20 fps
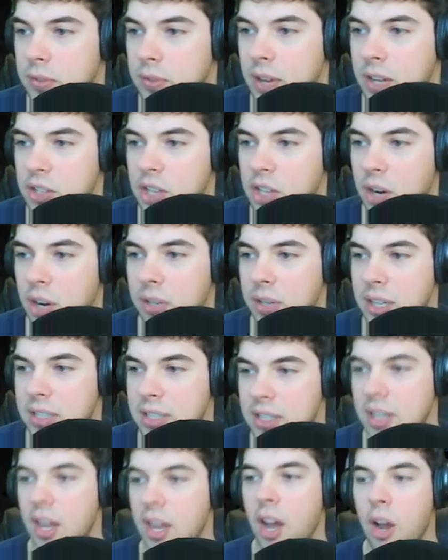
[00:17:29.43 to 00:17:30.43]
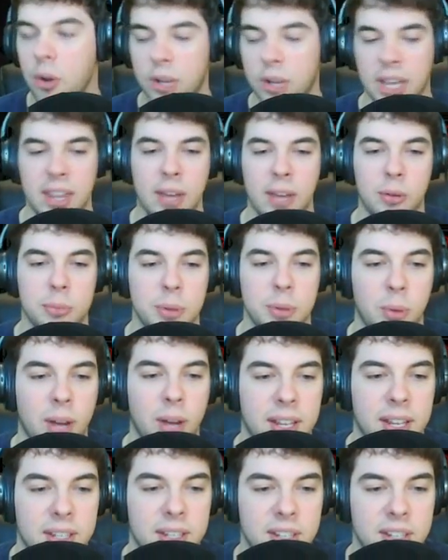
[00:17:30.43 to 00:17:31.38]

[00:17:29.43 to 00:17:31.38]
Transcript: not showered yet today. Oh, okay, that would be why.